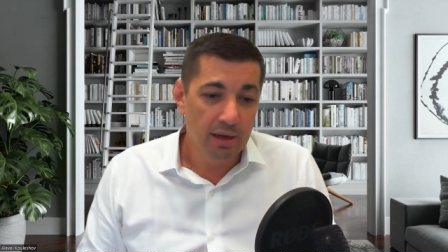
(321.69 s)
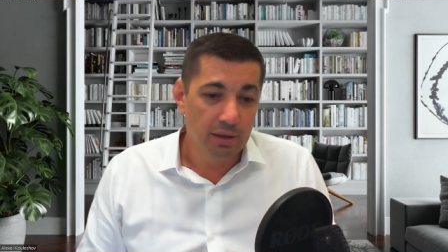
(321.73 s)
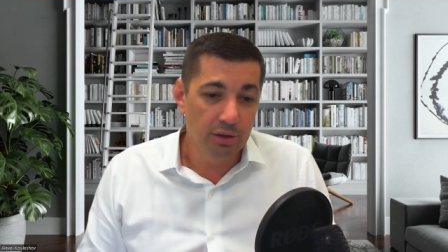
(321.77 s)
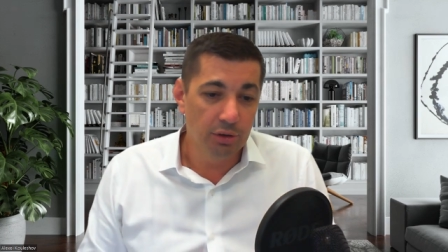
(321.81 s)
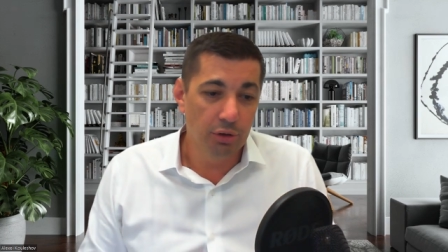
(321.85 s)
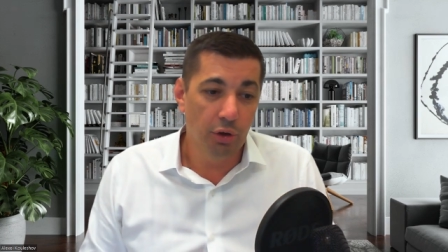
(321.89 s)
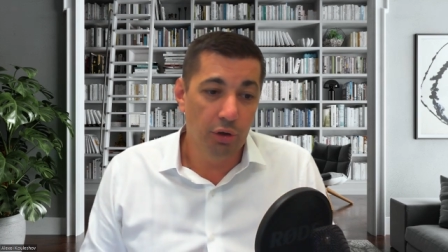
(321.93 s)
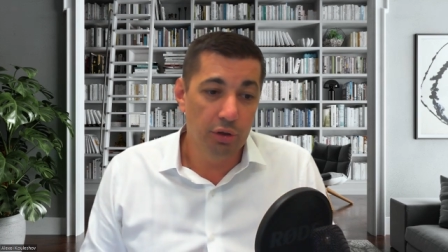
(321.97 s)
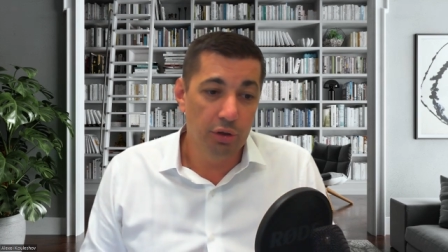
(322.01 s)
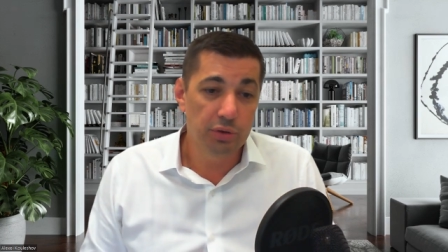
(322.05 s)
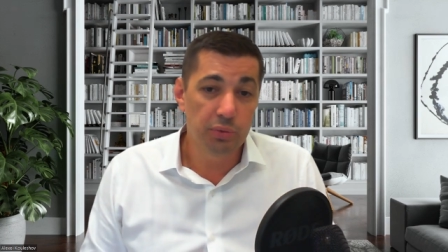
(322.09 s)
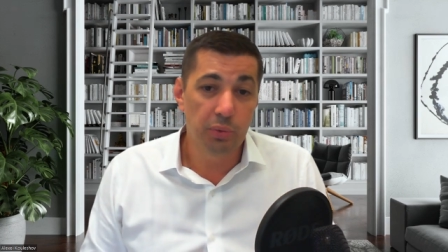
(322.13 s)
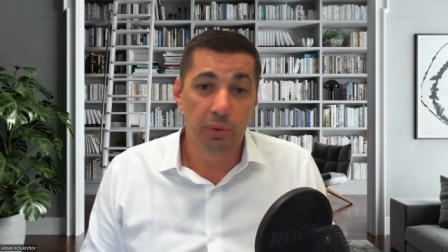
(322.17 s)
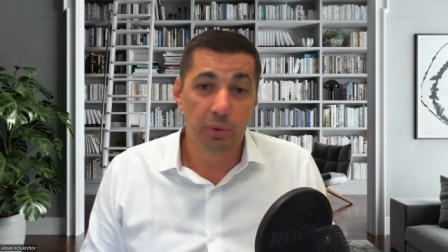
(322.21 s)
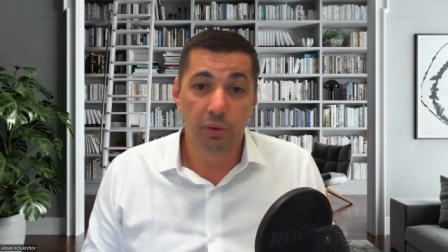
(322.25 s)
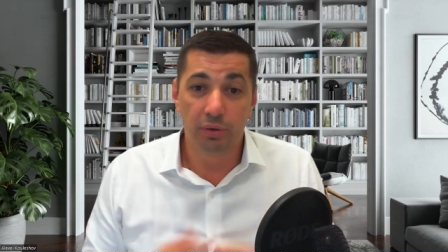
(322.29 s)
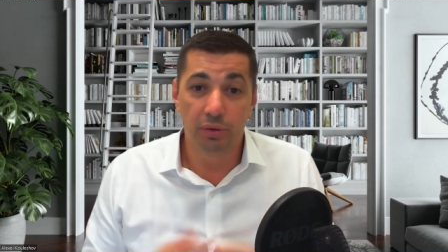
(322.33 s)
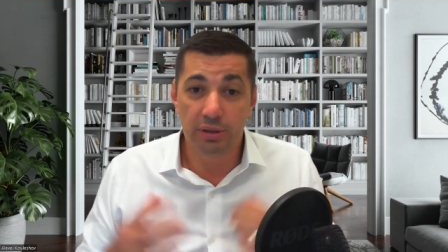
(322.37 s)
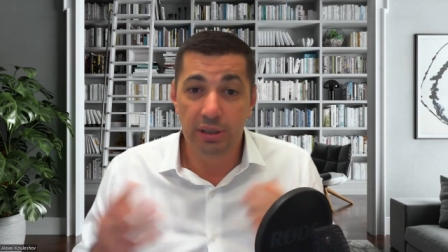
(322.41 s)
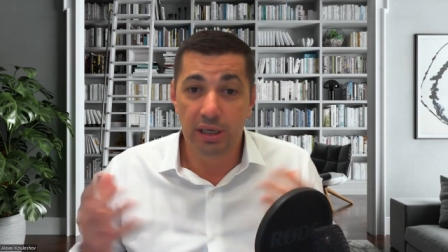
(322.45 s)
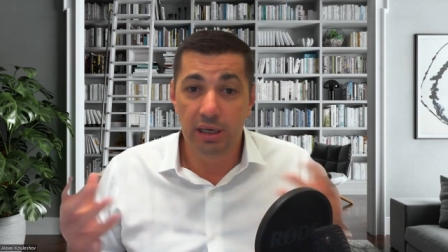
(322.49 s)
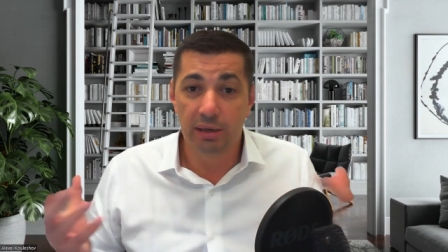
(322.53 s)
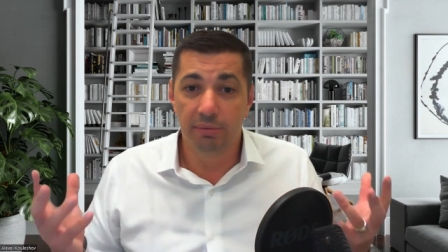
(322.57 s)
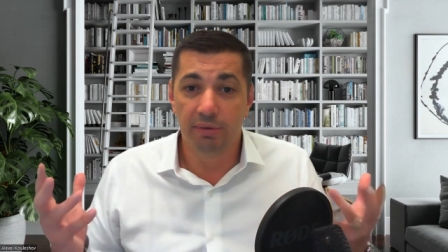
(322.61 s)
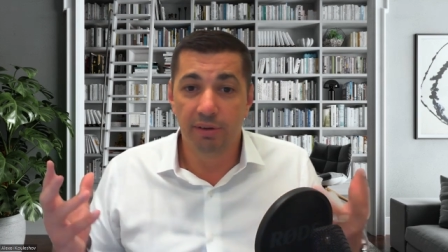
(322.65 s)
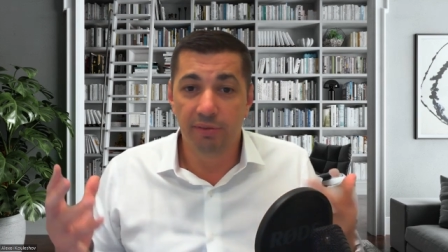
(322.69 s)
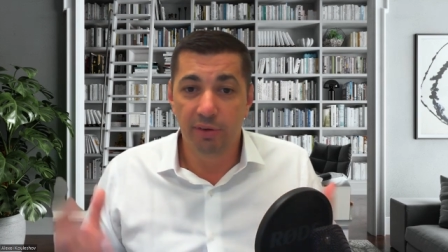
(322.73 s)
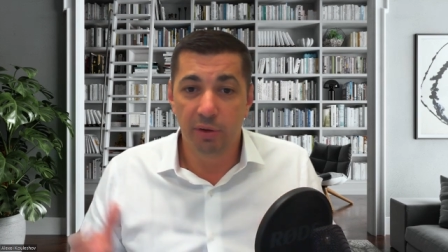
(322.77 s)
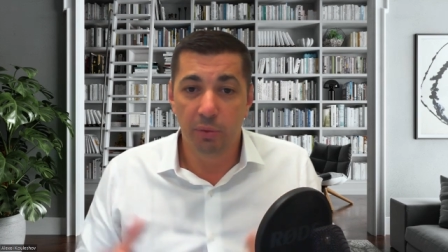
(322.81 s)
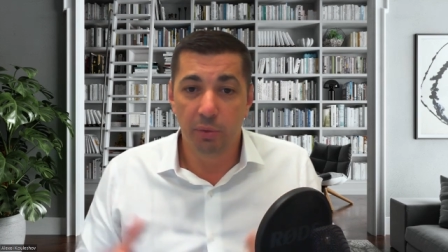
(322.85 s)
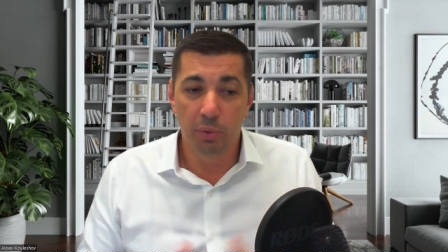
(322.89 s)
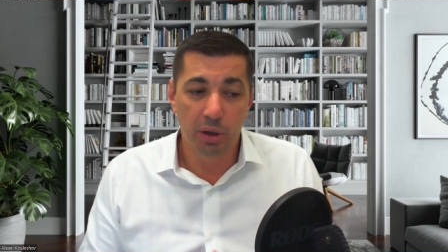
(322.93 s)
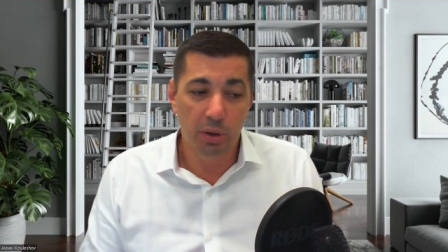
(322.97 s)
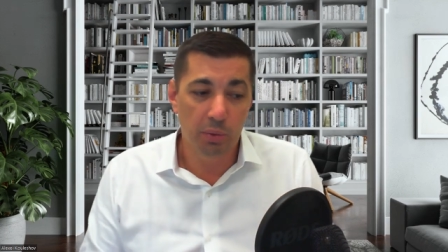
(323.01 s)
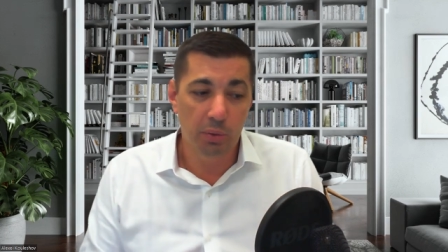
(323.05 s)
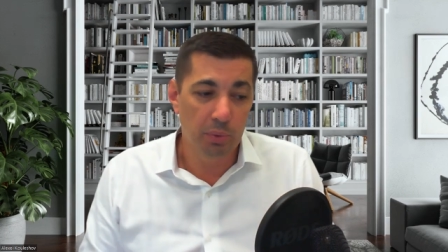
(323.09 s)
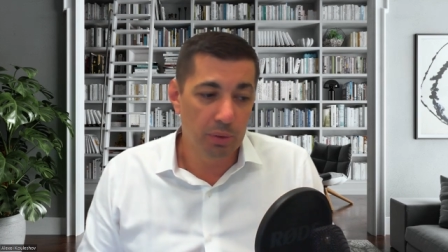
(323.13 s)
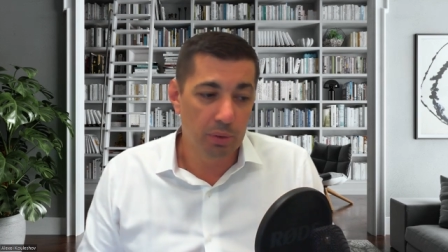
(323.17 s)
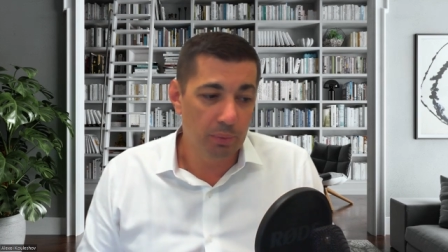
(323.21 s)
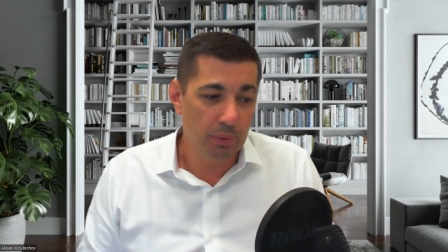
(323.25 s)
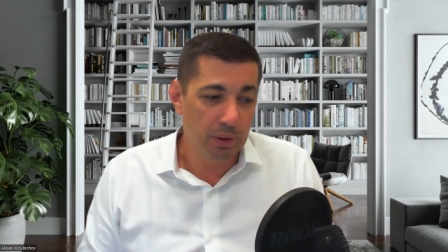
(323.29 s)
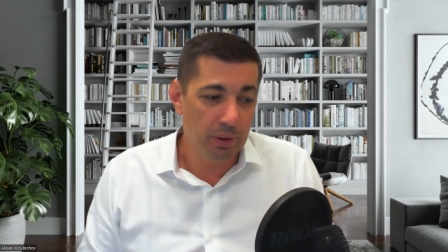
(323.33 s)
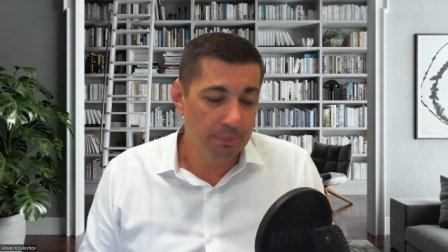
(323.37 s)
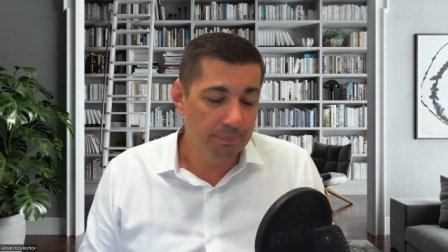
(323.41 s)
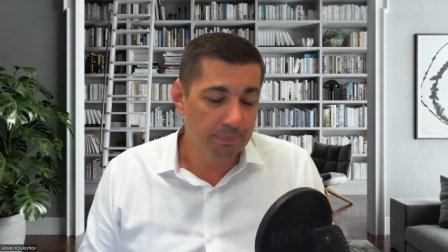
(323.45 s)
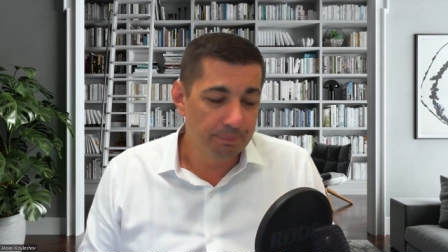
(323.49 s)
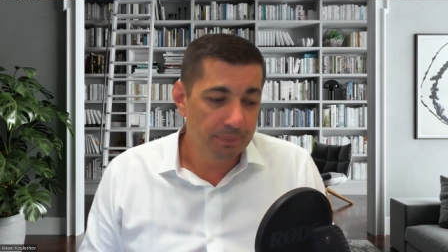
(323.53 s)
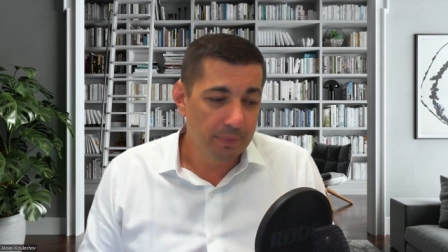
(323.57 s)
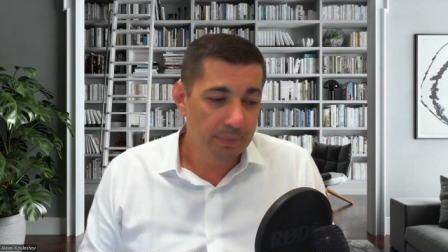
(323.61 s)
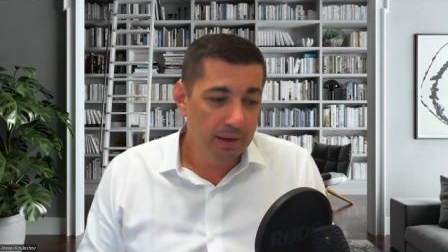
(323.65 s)
notes with your team if you work with
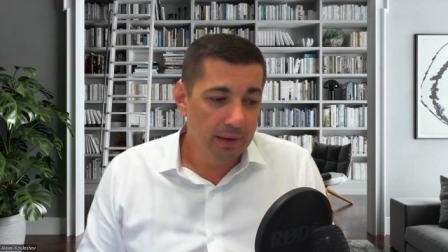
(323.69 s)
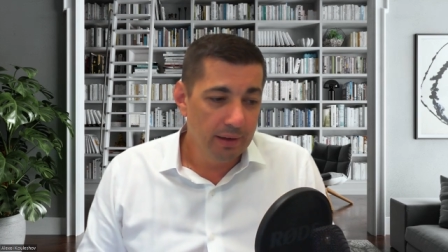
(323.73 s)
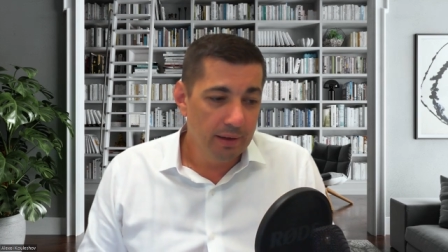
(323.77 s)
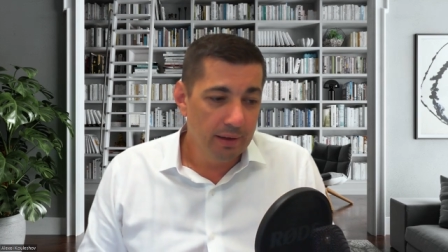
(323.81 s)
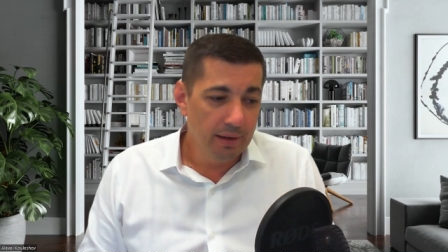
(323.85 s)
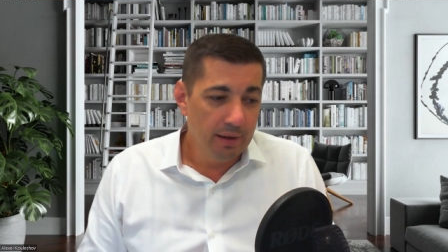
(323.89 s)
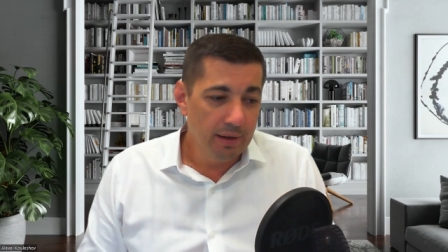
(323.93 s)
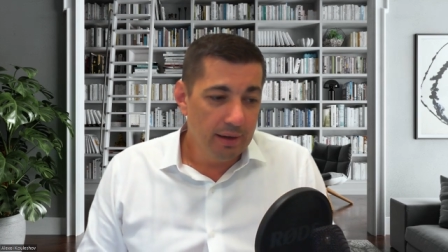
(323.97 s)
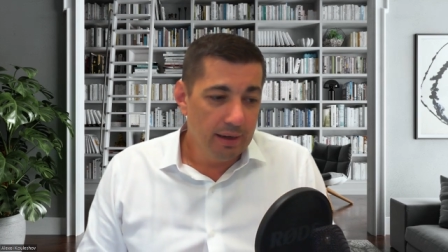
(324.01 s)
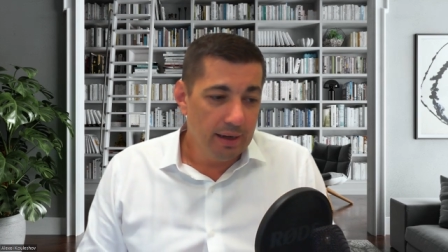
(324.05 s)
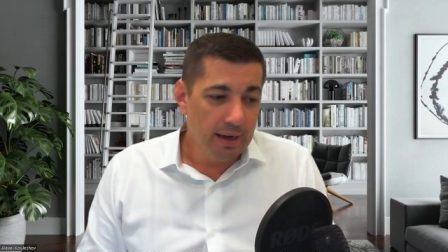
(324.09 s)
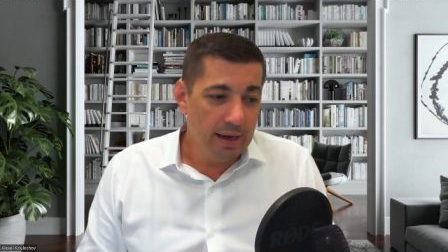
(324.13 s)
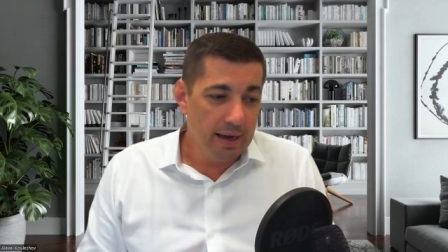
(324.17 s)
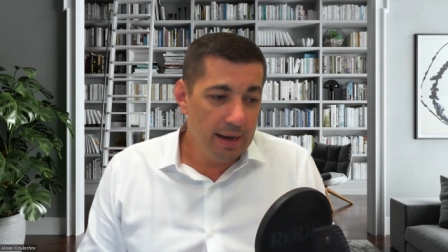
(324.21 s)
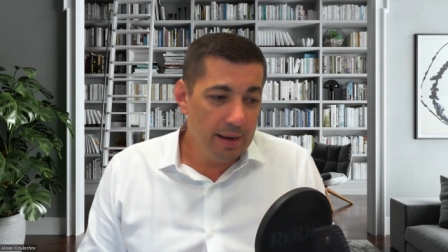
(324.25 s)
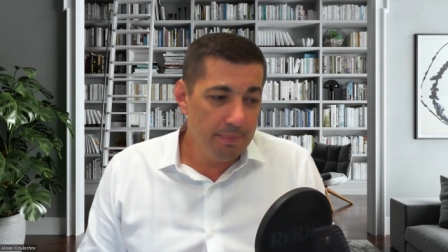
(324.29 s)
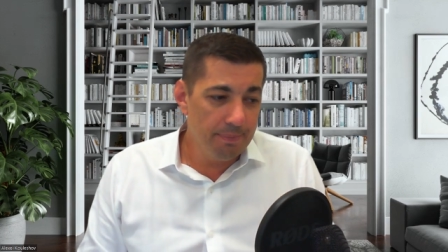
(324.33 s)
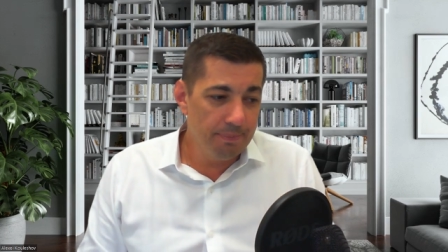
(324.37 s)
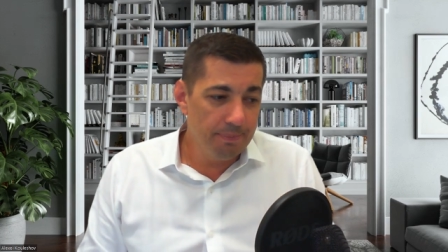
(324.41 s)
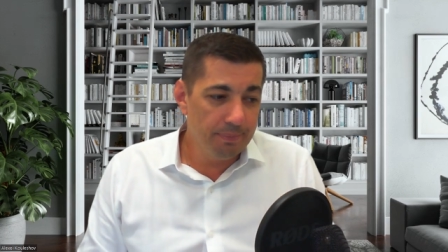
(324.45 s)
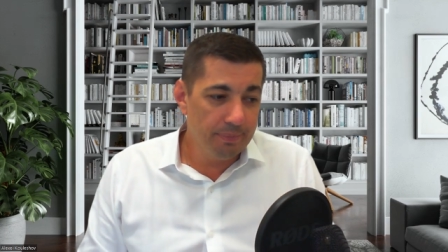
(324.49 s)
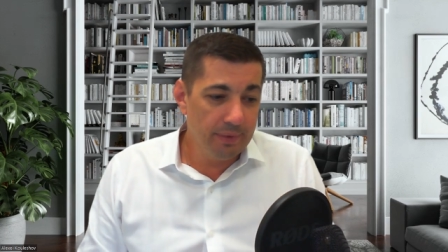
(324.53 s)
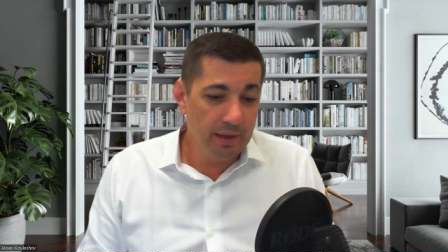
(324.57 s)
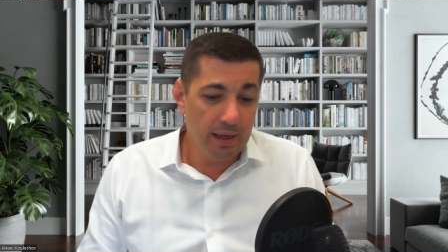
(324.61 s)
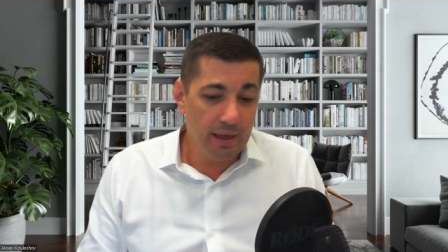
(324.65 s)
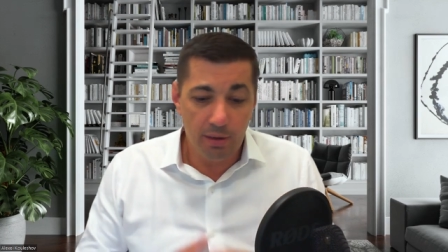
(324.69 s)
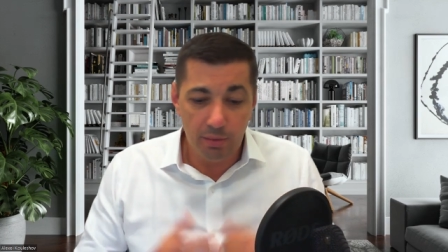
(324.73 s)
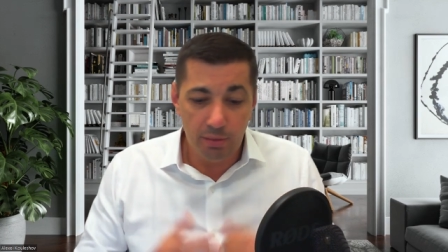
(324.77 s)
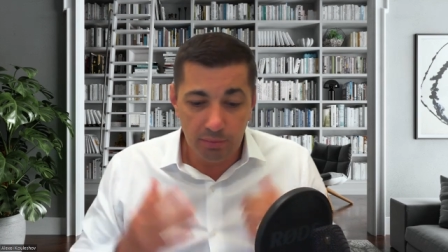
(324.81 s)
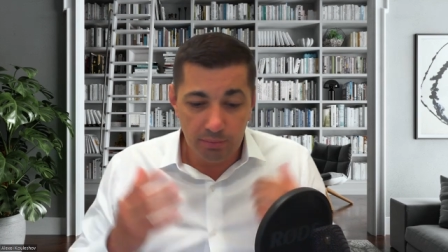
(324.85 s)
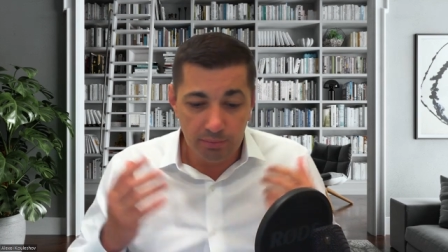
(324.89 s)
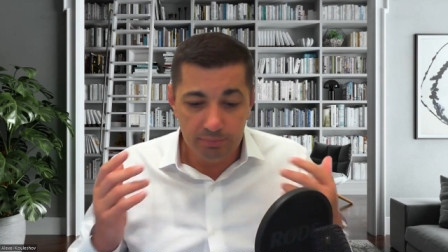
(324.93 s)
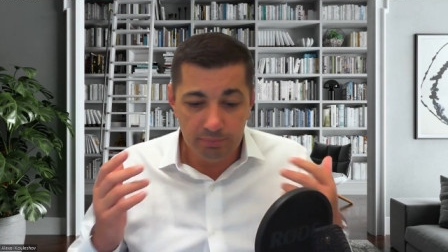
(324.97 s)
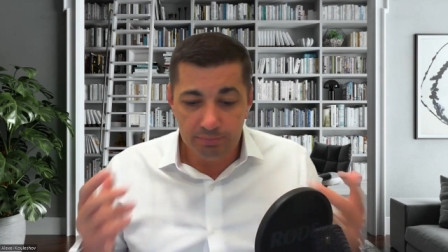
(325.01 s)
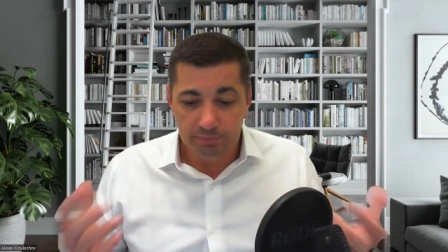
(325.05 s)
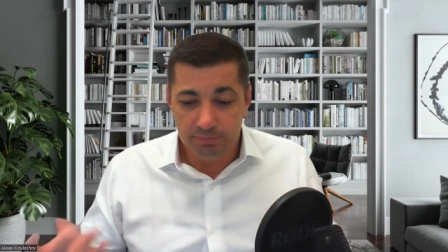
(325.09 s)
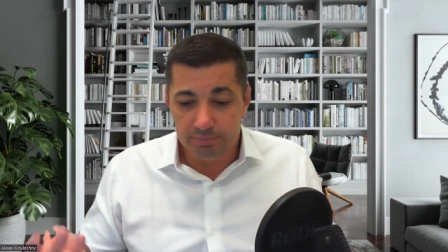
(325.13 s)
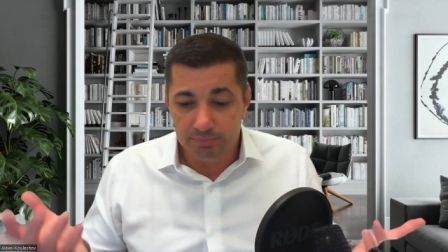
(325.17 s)
one. Now,